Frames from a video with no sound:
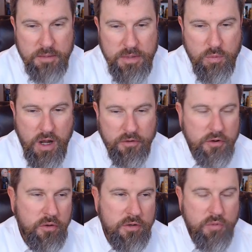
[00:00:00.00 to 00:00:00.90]
Meanwhile,
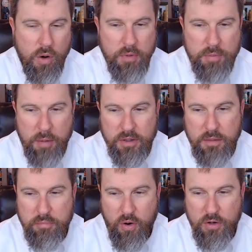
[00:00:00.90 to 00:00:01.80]
the newly formed
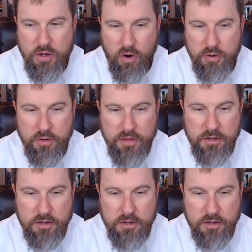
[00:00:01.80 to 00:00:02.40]
Republican Party argued